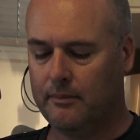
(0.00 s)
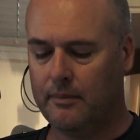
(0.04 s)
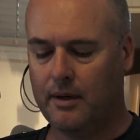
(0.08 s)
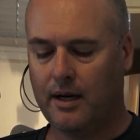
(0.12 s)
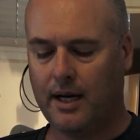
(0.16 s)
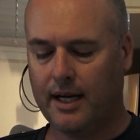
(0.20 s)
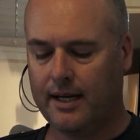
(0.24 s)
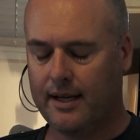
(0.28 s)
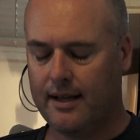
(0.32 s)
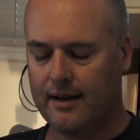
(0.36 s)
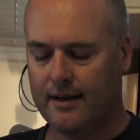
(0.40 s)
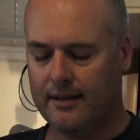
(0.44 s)

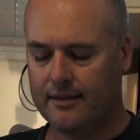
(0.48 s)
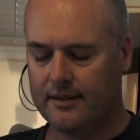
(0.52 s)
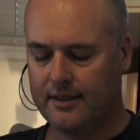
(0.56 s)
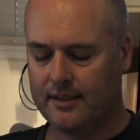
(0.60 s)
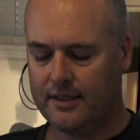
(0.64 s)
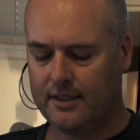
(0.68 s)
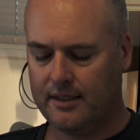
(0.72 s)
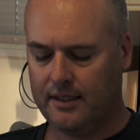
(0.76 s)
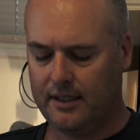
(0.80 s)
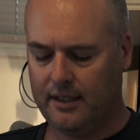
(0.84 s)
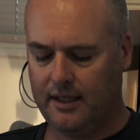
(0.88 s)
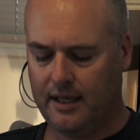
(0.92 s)
I can't
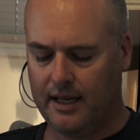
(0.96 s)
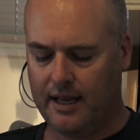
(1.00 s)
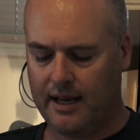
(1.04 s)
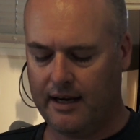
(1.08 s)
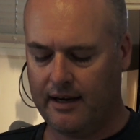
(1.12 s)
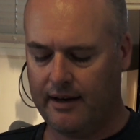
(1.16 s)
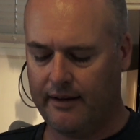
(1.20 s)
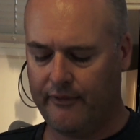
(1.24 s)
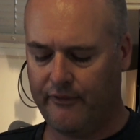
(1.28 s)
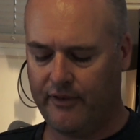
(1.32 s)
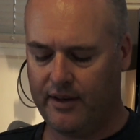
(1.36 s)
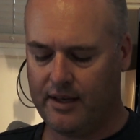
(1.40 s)
see
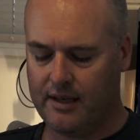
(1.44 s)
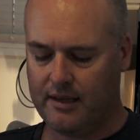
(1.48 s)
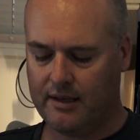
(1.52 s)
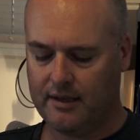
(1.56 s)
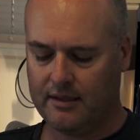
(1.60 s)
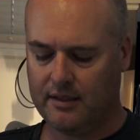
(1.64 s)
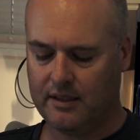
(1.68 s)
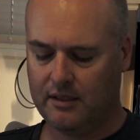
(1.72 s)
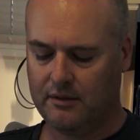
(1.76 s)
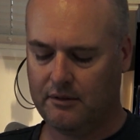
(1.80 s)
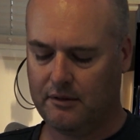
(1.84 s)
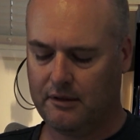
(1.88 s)
anything
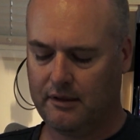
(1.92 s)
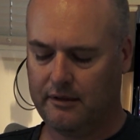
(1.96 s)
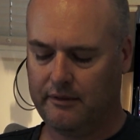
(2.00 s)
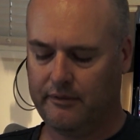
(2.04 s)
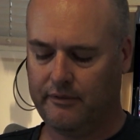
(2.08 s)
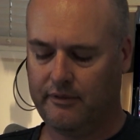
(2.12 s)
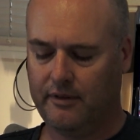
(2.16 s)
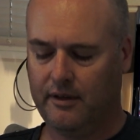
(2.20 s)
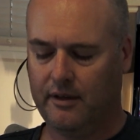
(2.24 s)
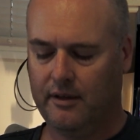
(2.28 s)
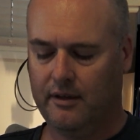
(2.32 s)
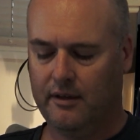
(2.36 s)
that's sort
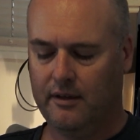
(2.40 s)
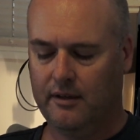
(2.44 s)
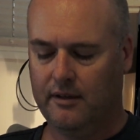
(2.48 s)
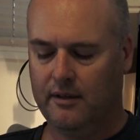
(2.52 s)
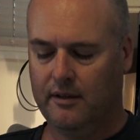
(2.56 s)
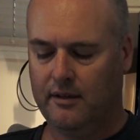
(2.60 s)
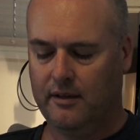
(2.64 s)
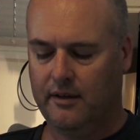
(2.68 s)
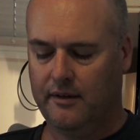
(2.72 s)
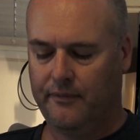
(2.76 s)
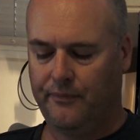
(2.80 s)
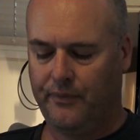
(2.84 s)
of
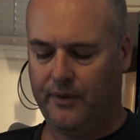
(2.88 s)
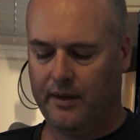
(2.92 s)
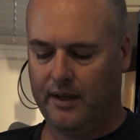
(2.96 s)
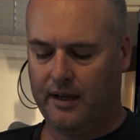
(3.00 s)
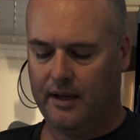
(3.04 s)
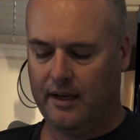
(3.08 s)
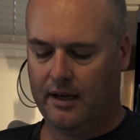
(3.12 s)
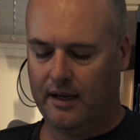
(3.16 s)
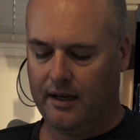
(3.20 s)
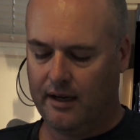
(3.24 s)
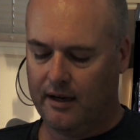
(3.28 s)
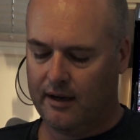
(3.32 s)

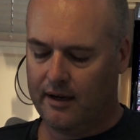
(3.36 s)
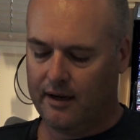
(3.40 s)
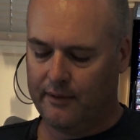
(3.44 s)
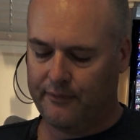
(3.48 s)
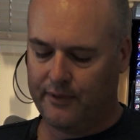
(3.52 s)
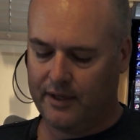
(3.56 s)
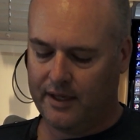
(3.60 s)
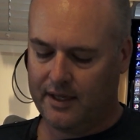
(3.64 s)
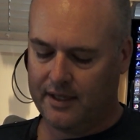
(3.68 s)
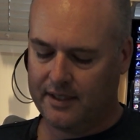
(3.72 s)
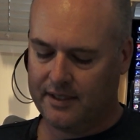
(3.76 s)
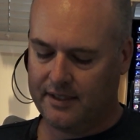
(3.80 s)
a
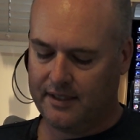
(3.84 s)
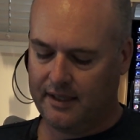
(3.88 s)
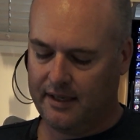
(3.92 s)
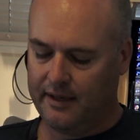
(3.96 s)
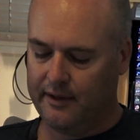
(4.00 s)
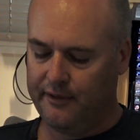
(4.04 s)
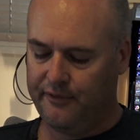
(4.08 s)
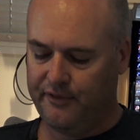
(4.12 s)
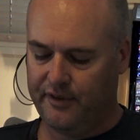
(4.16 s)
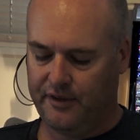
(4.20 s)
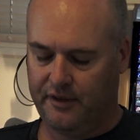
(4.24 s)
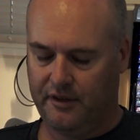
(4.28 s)
half-assed
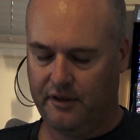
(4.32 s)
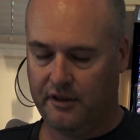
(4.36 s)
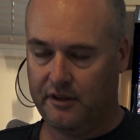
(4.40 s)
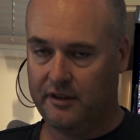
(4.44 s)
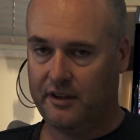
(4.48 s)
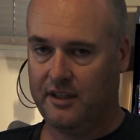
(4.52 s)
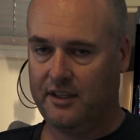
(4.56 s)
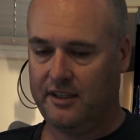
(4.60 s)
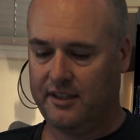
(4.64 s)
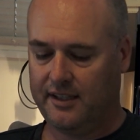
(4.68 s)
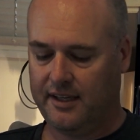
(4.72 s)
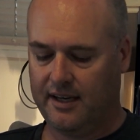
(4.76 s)
effort
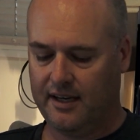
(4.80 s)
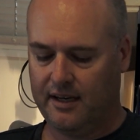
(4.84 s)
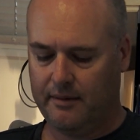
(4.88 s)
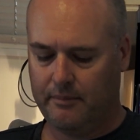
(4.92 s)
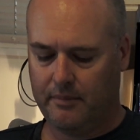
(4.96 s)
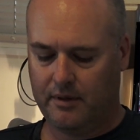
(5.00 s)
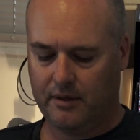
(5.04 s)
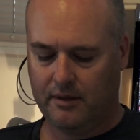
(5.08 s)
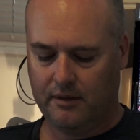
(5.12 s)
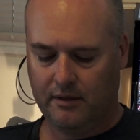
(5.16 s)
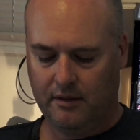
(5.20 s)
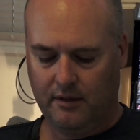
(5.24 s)
on this
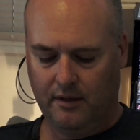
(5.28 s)
camera.